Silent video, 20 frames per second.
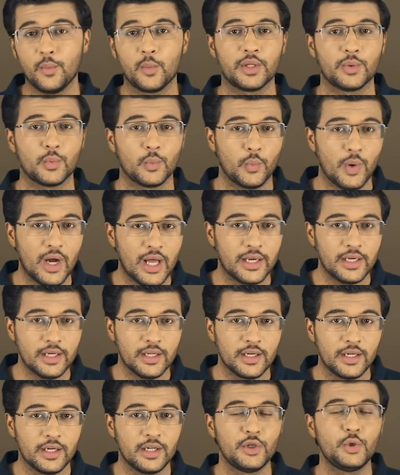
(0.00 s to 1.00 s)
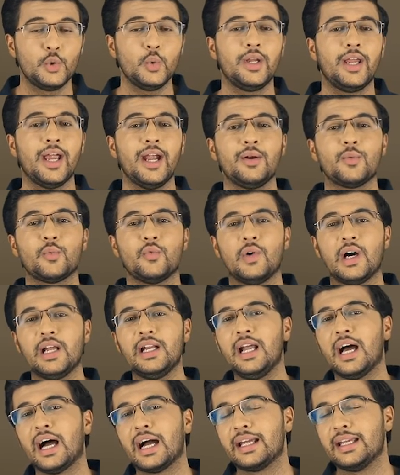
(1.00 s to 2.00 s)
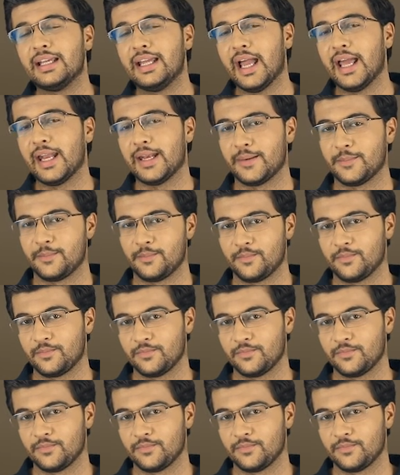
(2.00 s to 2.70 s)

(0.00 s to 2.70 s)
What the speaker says: with 1 to get 1 again?